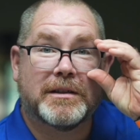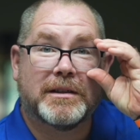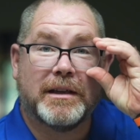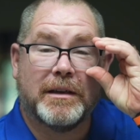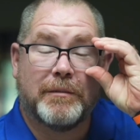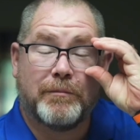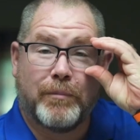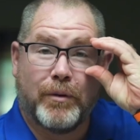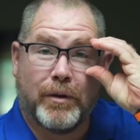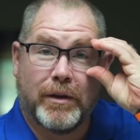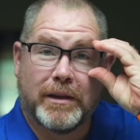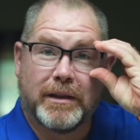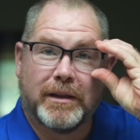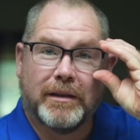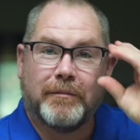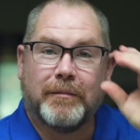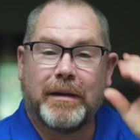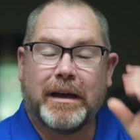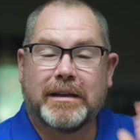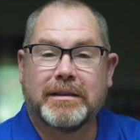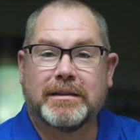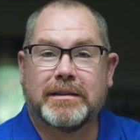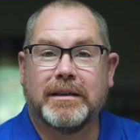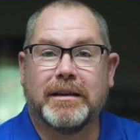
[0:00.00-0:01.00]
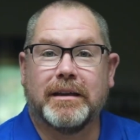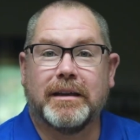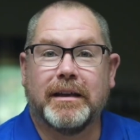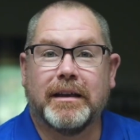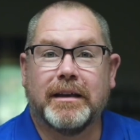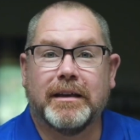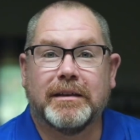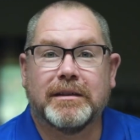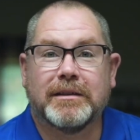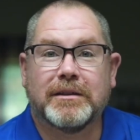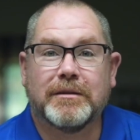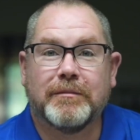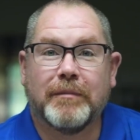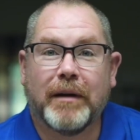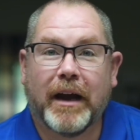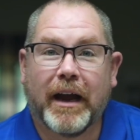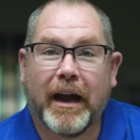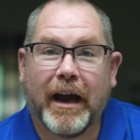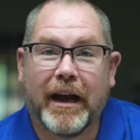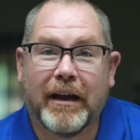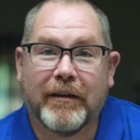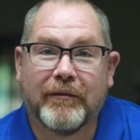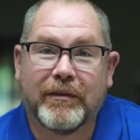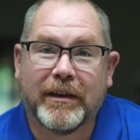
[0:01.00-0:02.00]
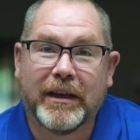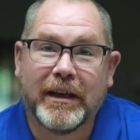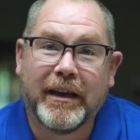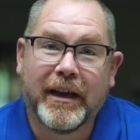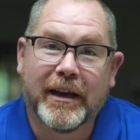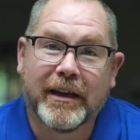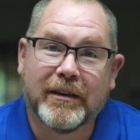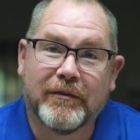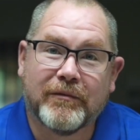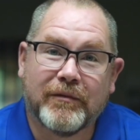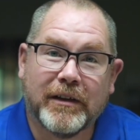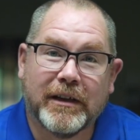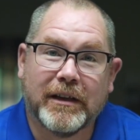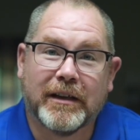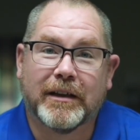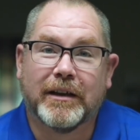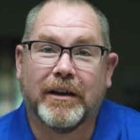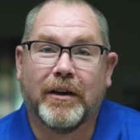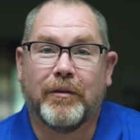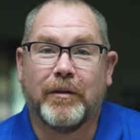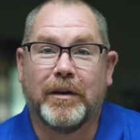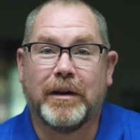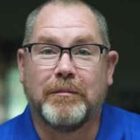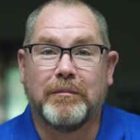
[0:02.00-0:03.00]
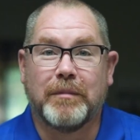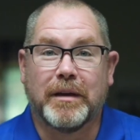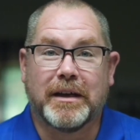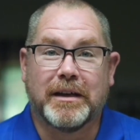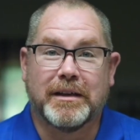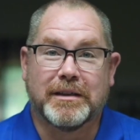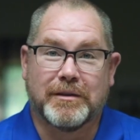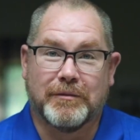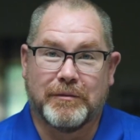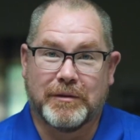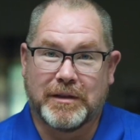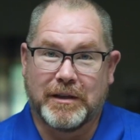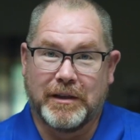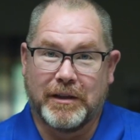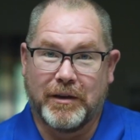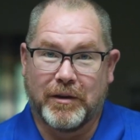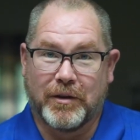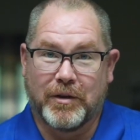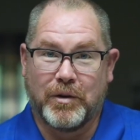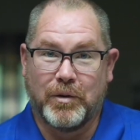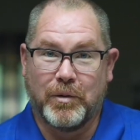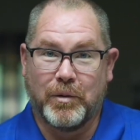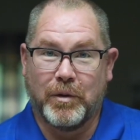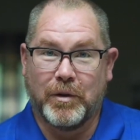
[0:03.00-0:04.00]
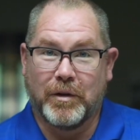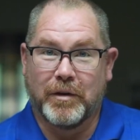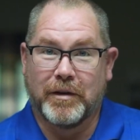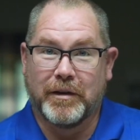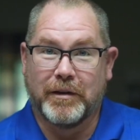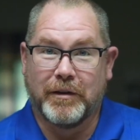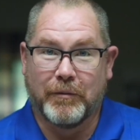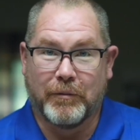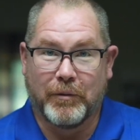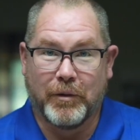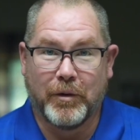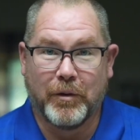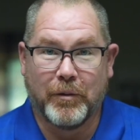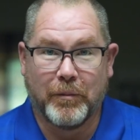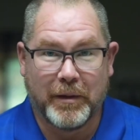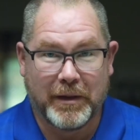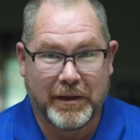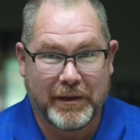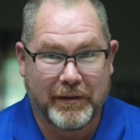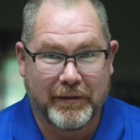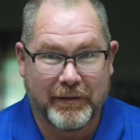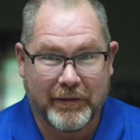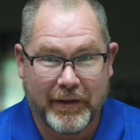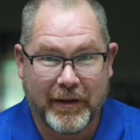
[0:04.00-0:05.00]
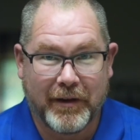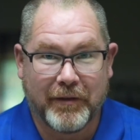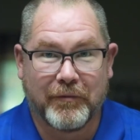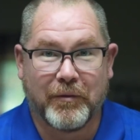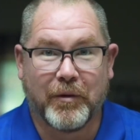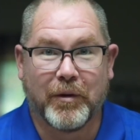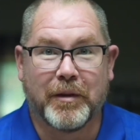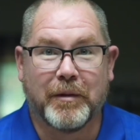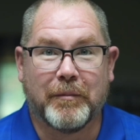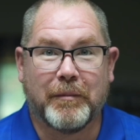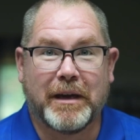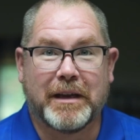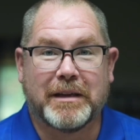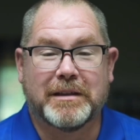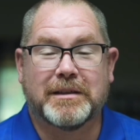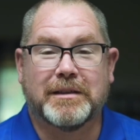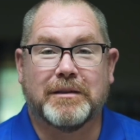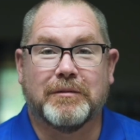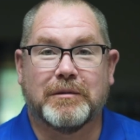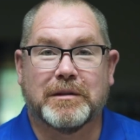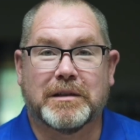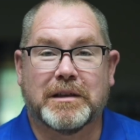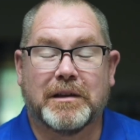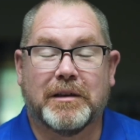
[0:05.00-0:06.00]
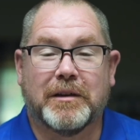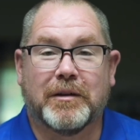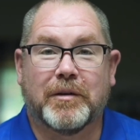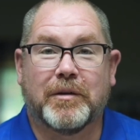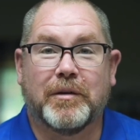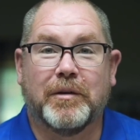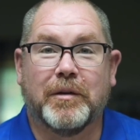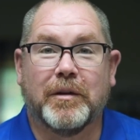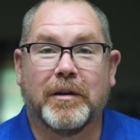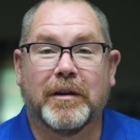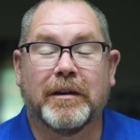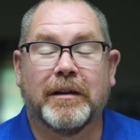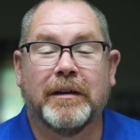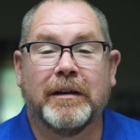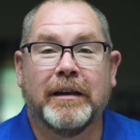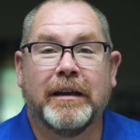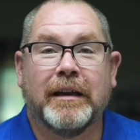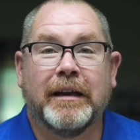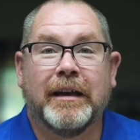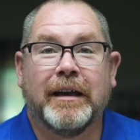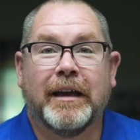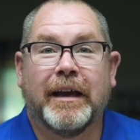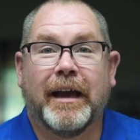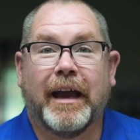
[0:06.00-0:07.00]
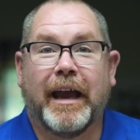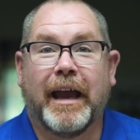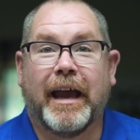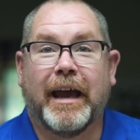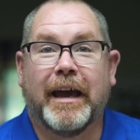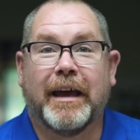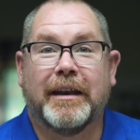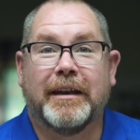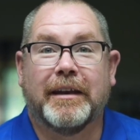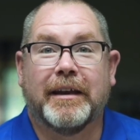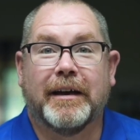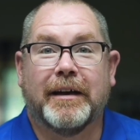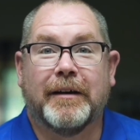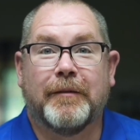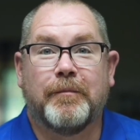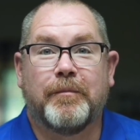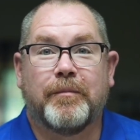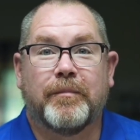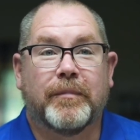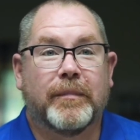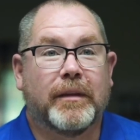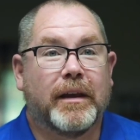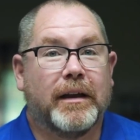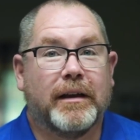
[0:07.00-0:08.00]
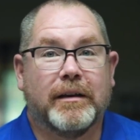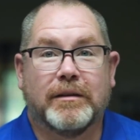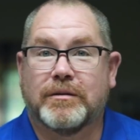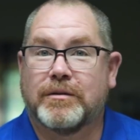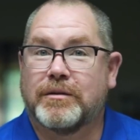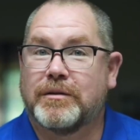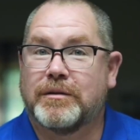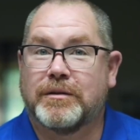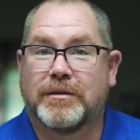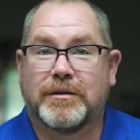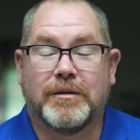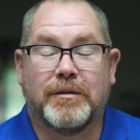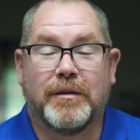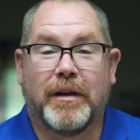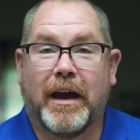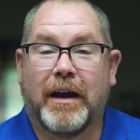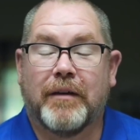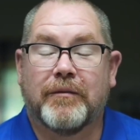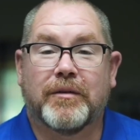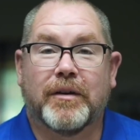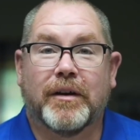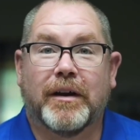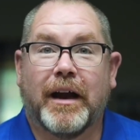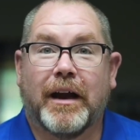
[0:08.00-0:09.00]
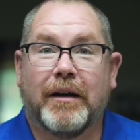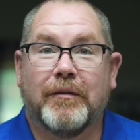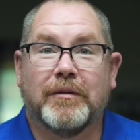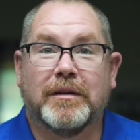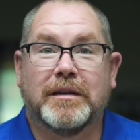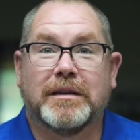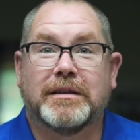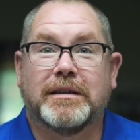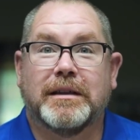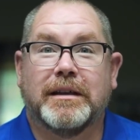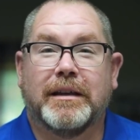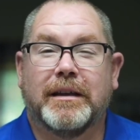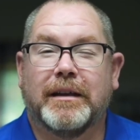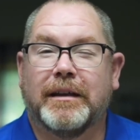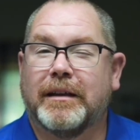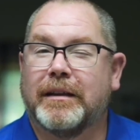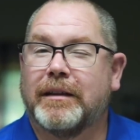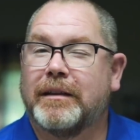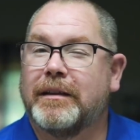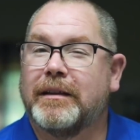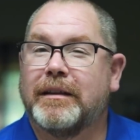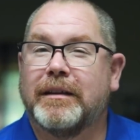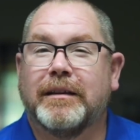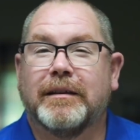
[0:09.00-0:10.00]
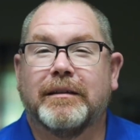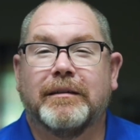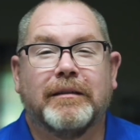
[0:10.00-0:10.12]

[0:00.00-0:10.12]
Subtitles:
did put the medicine into my IV. I could feel it go in because it was a little cooler in the room, and therefore the medicine was a little cooler. And soon after, I was in a